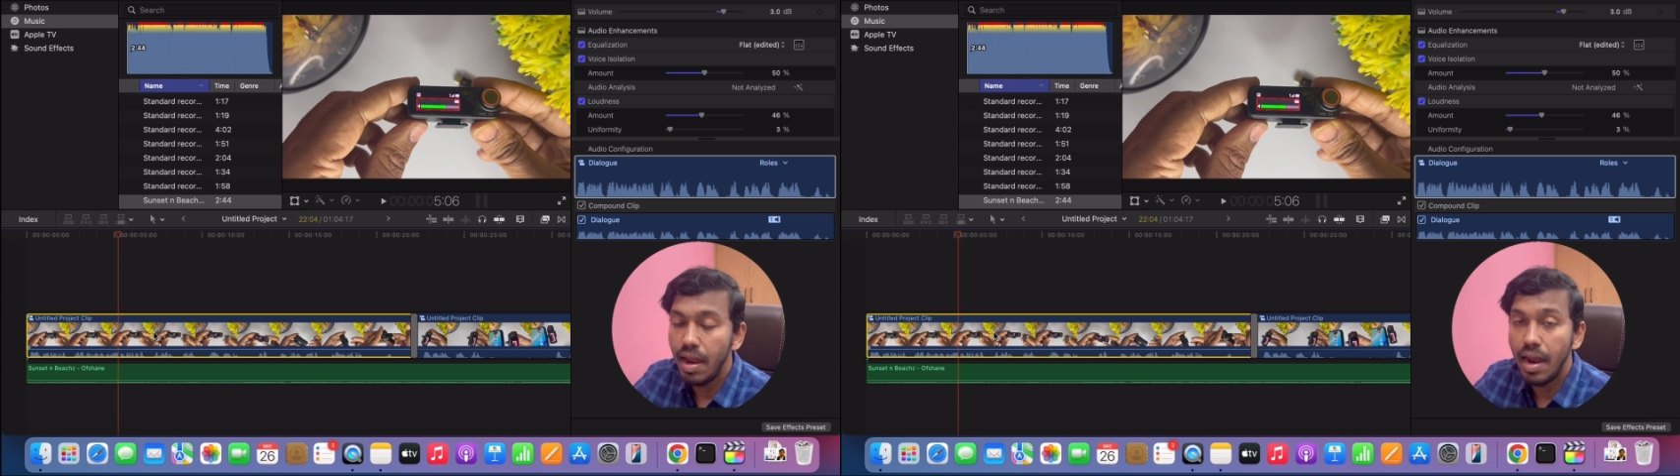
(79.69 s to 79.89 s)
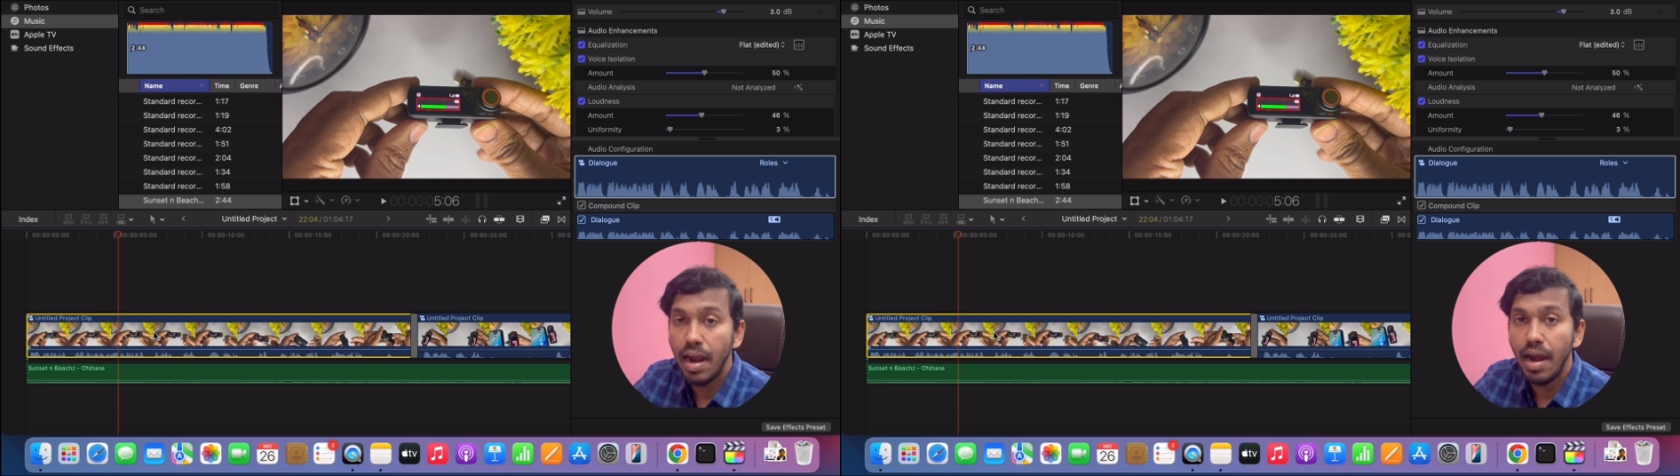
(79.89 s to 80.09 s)

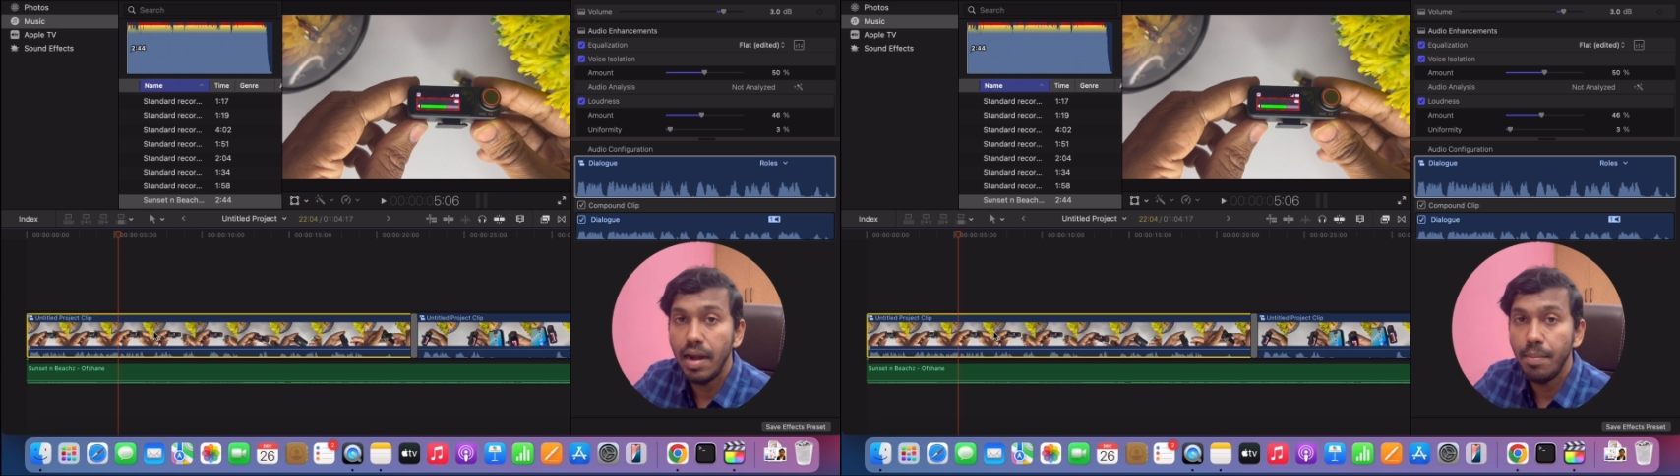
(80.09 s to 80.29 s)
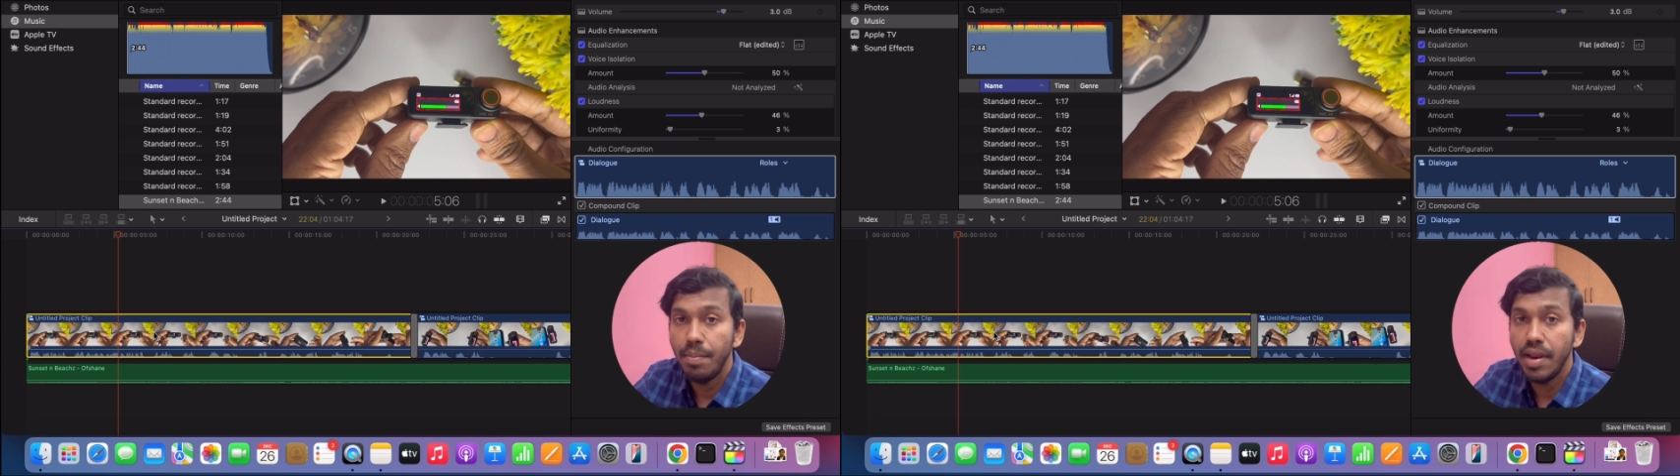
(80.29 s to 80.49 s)

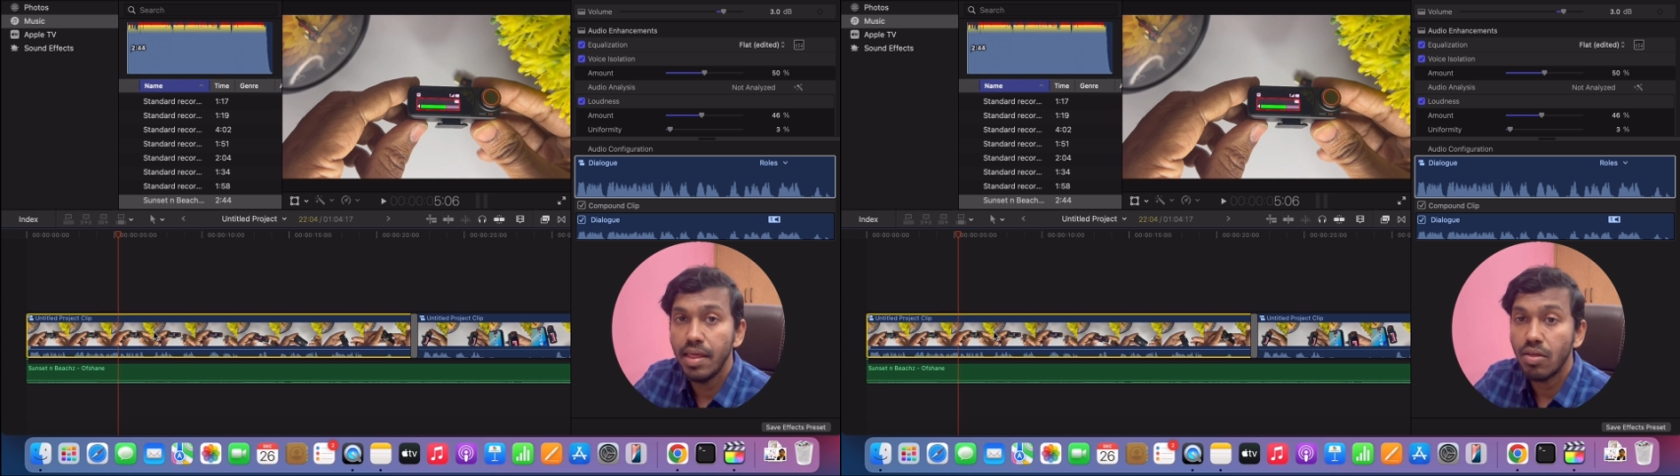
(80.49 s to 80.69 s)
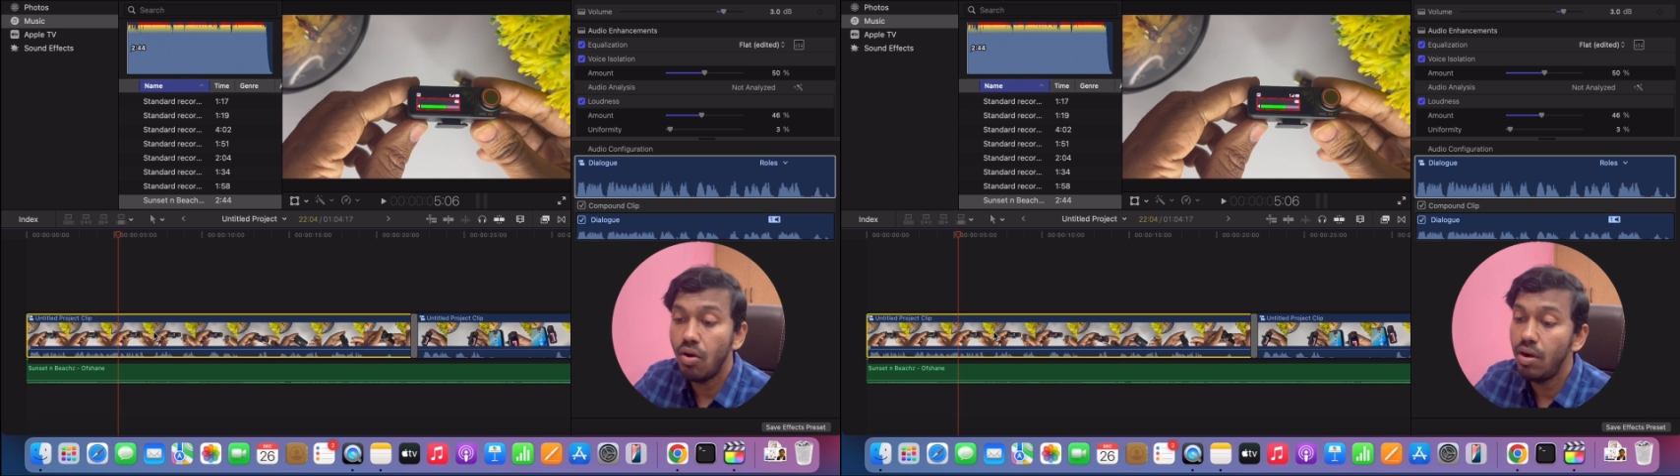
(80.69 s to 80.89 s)
and press
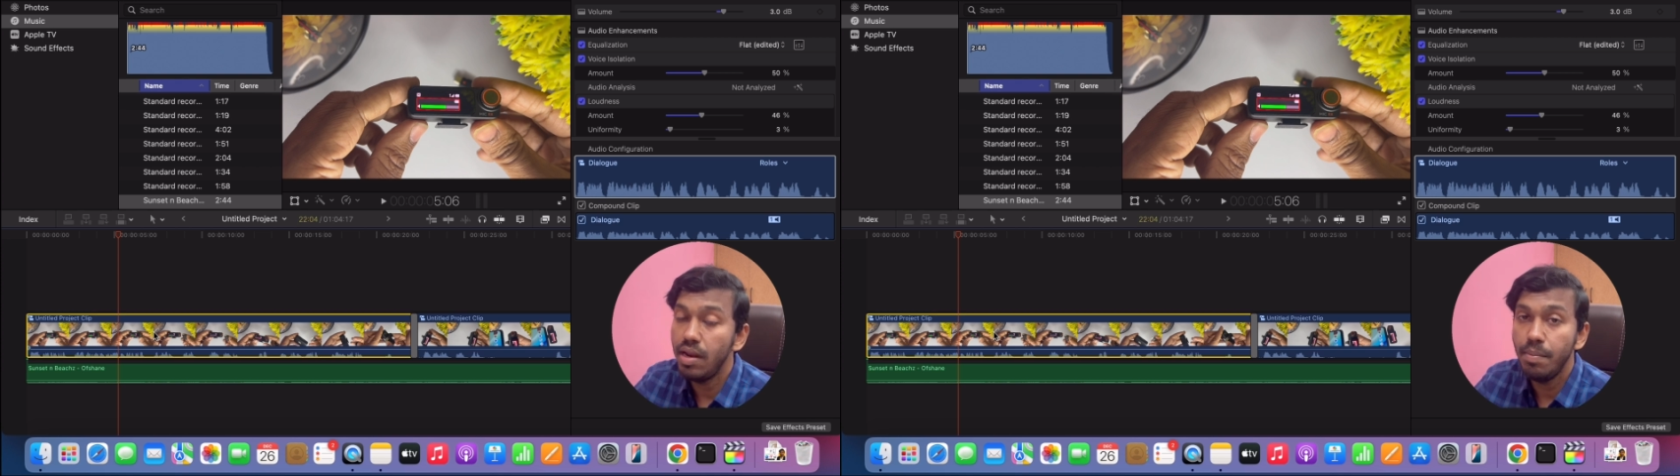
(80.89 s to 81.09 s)
only